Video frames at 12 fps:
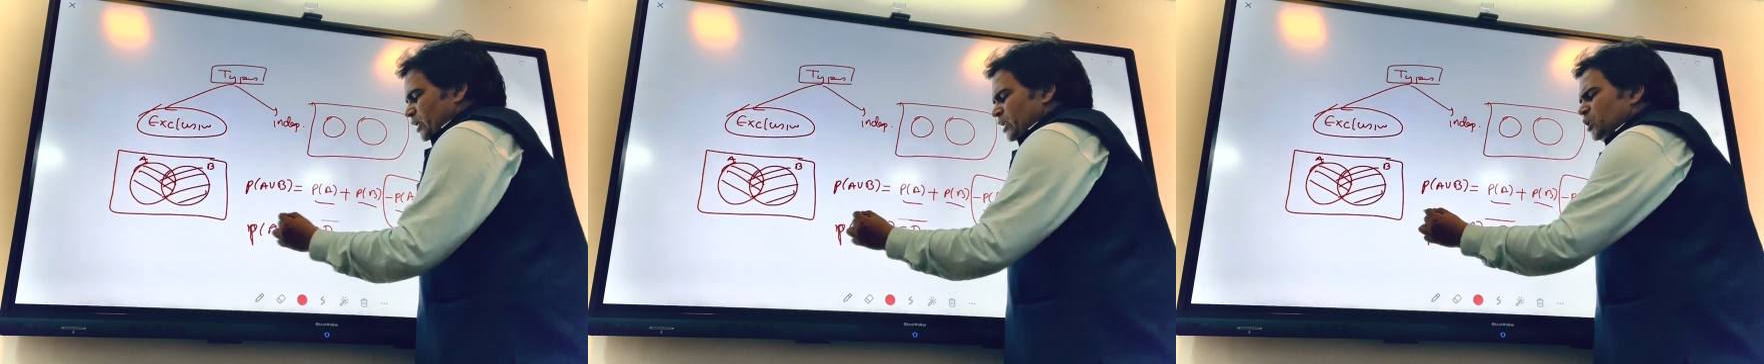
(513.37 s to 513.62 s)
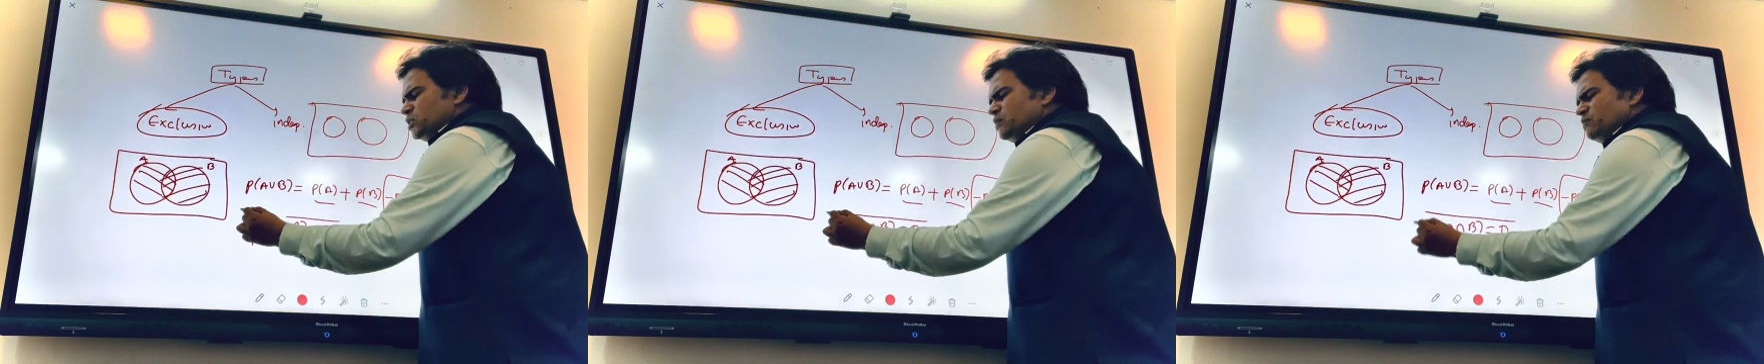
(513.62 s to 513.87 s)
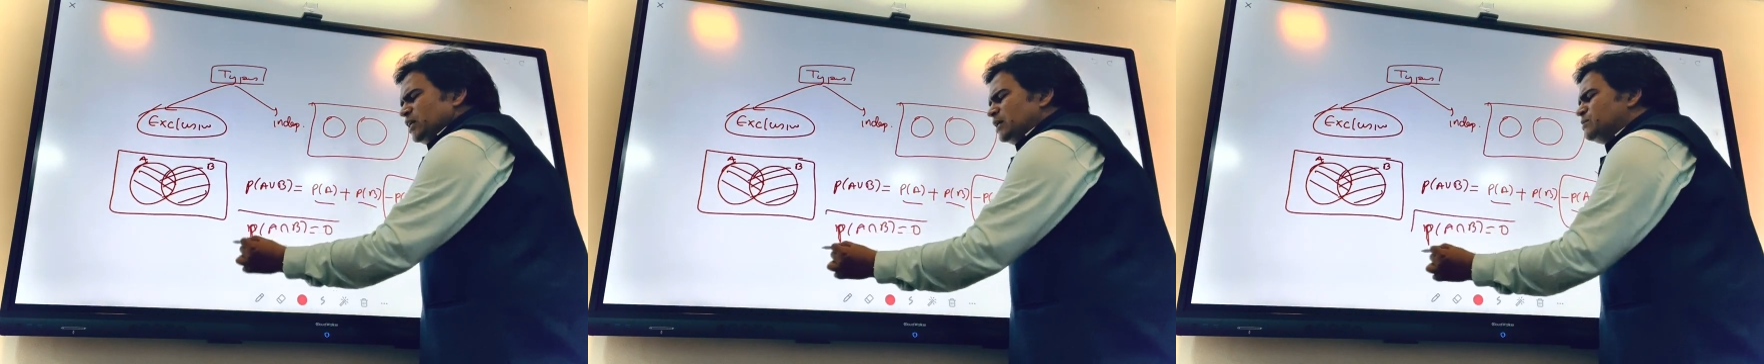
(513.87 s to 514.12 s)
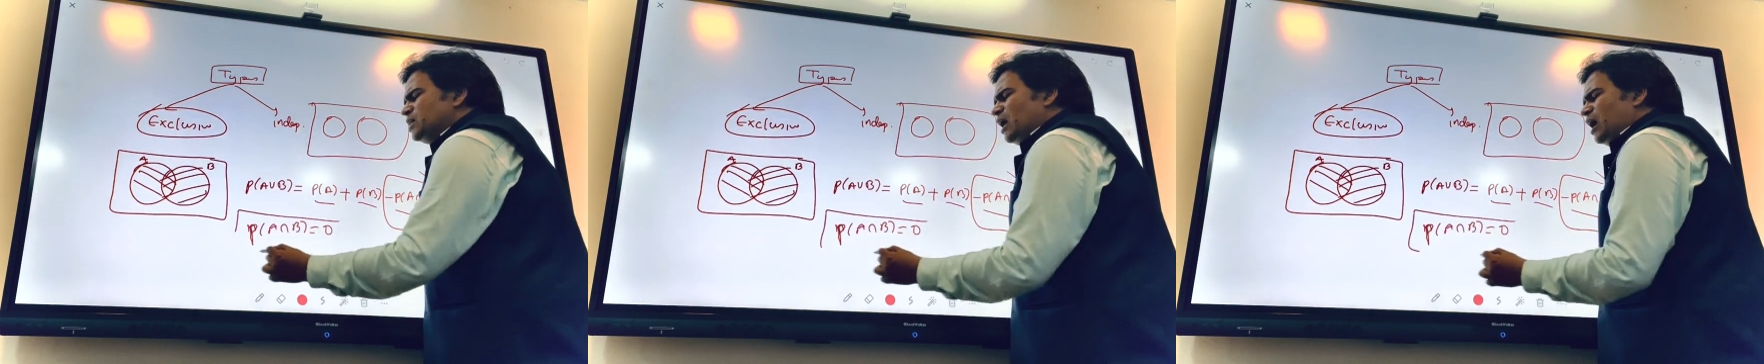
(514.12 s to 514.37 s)
And lots of
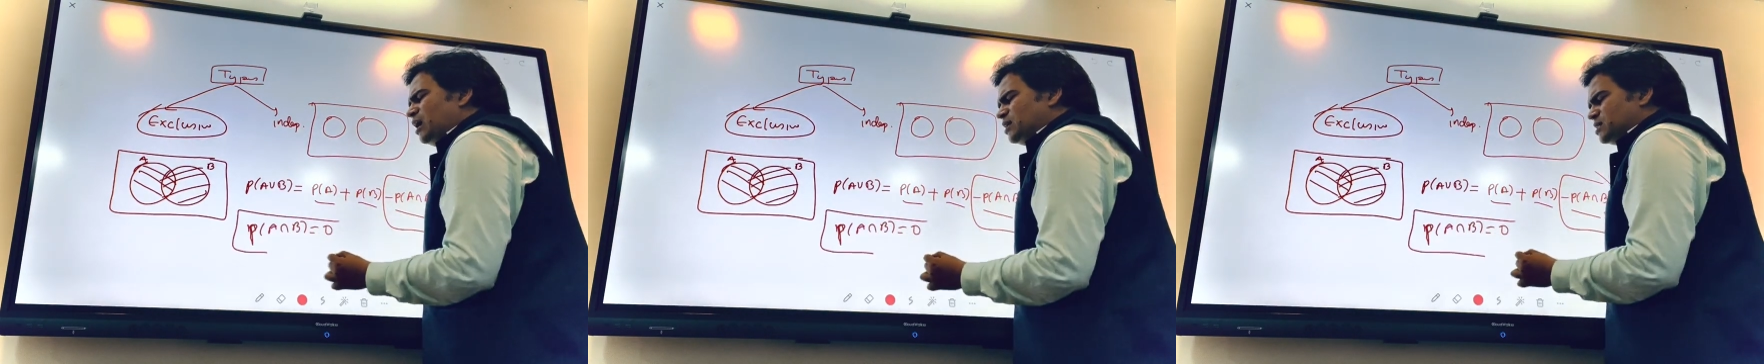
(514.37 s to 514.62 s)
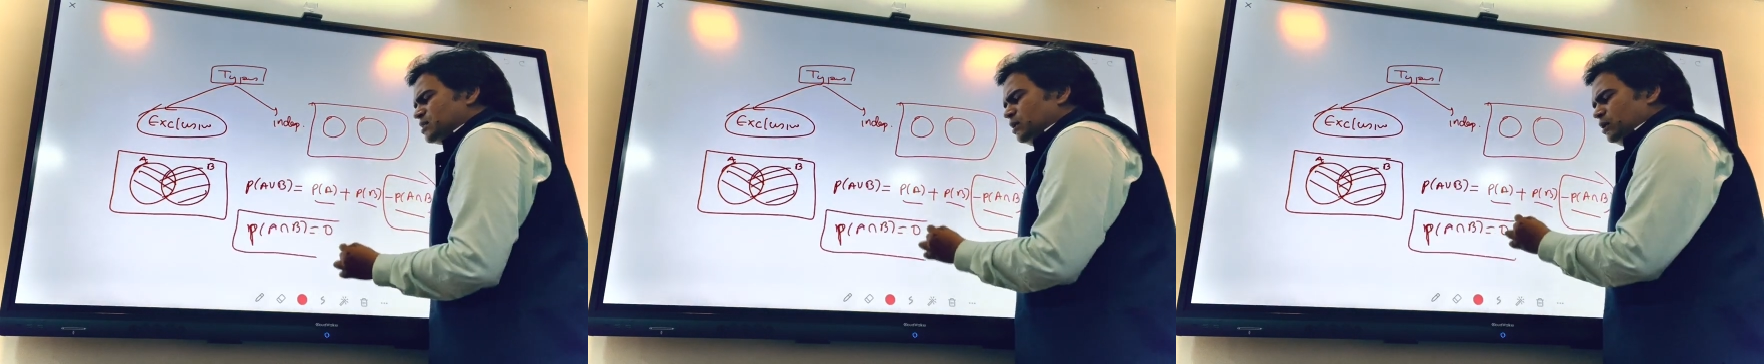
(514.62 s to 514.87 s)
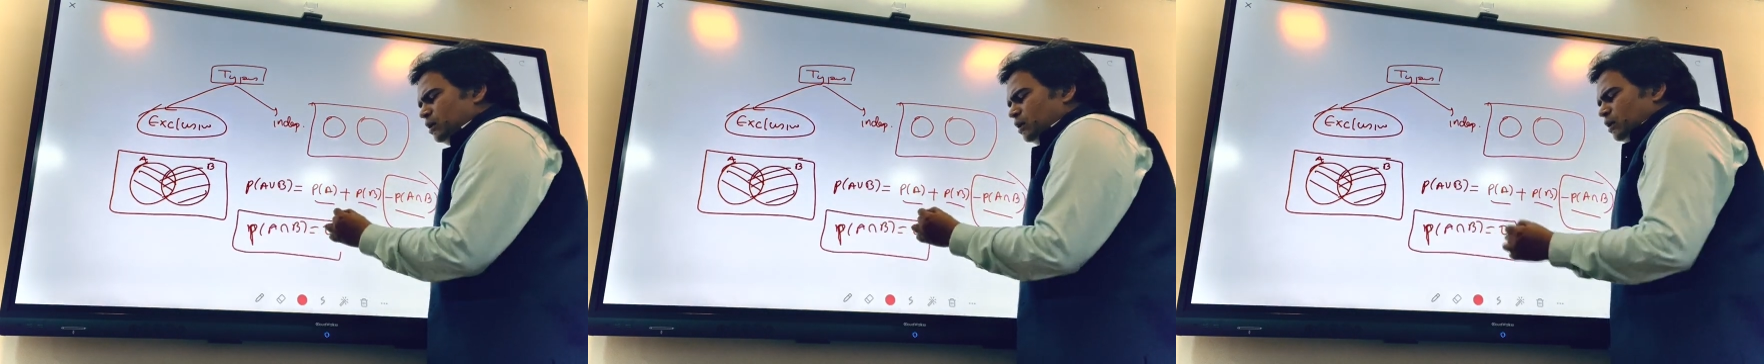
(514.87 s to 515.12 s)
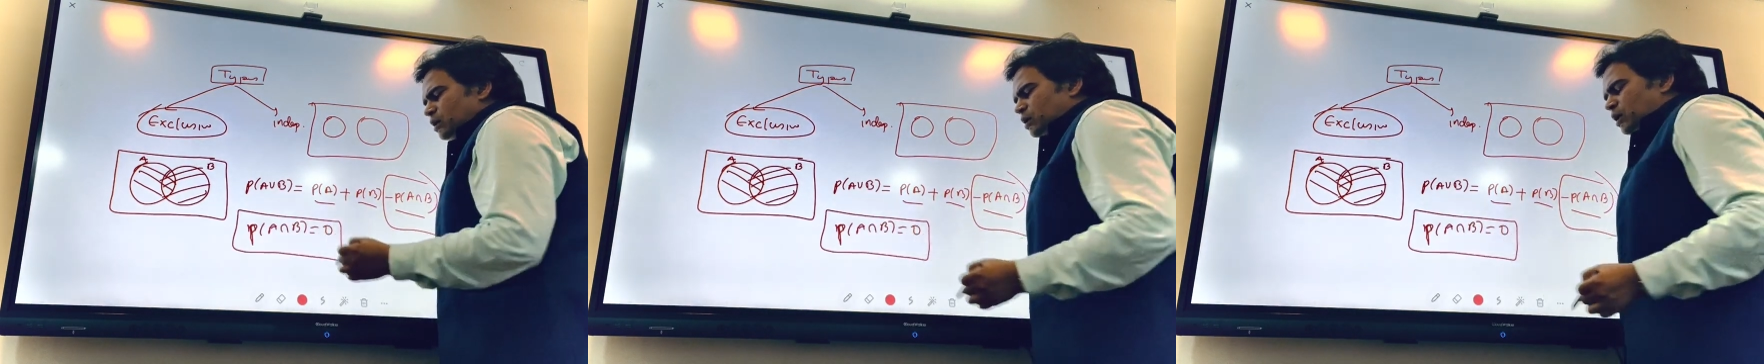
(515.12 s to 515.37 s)
times they ask
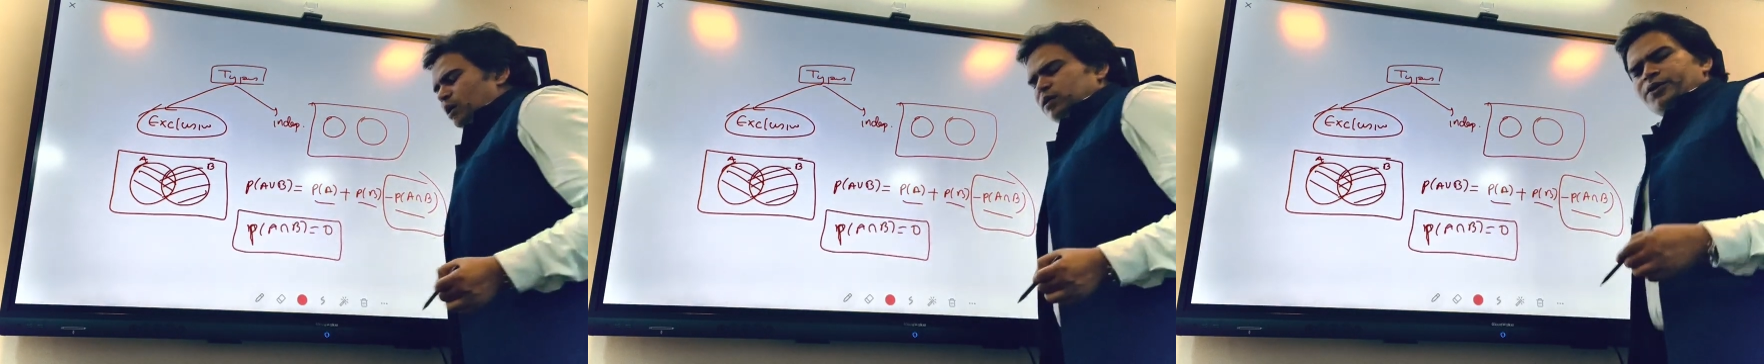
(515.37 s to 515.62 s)
a